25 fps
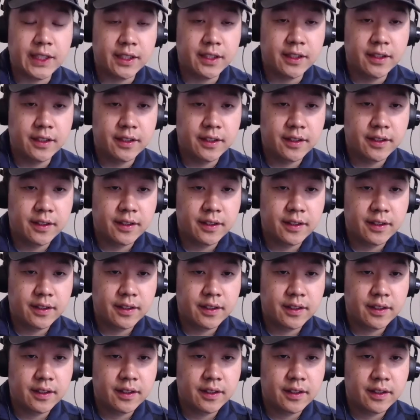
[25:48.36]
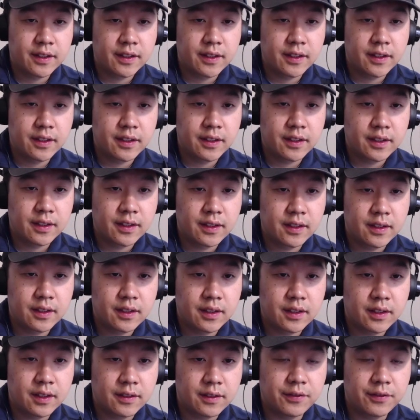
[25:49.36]
And fifty.
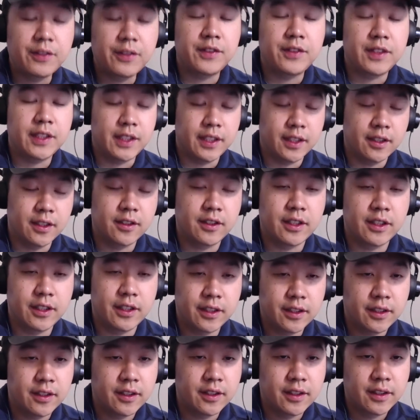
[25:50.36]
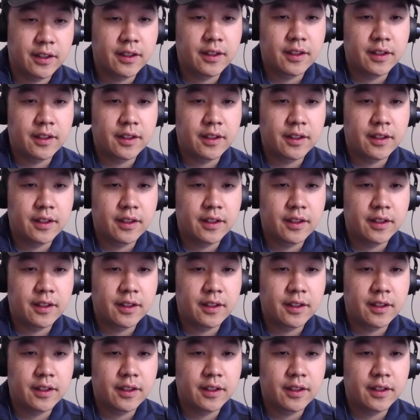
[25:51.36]
Fifty. Okay. Yeah, five